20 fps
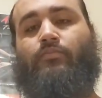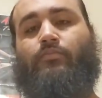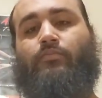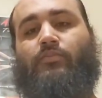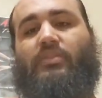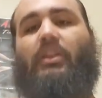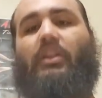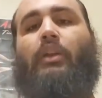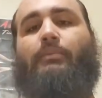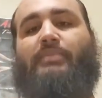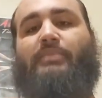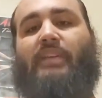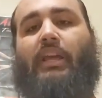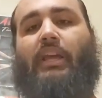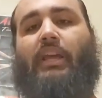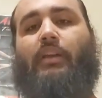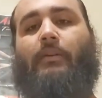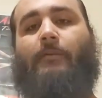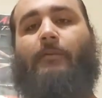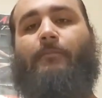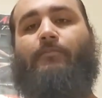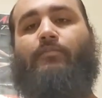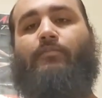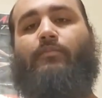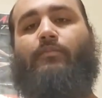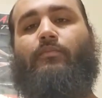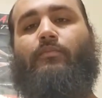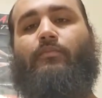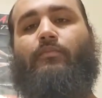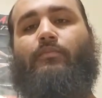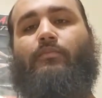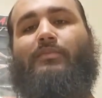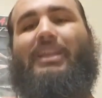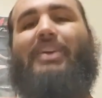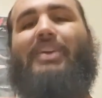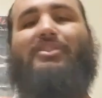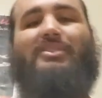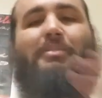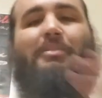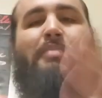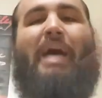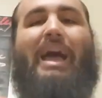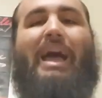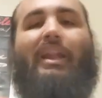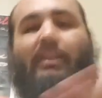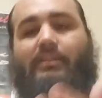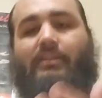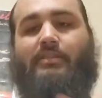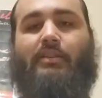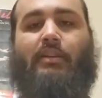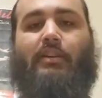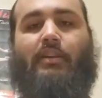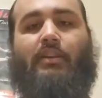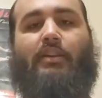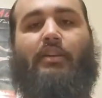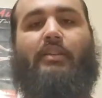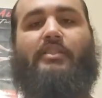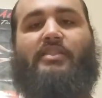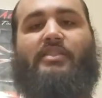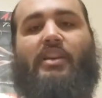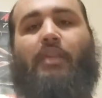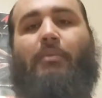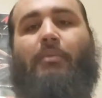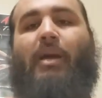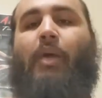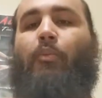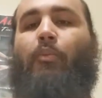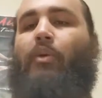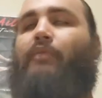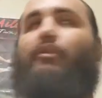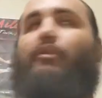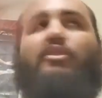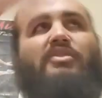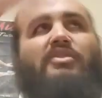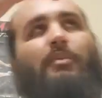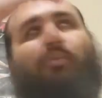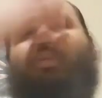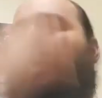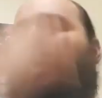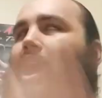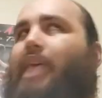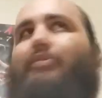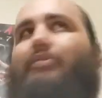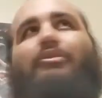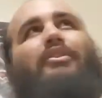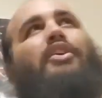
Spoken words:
See what I'm saying? There's the balance. Jeremiah 1 verse, I'm crying for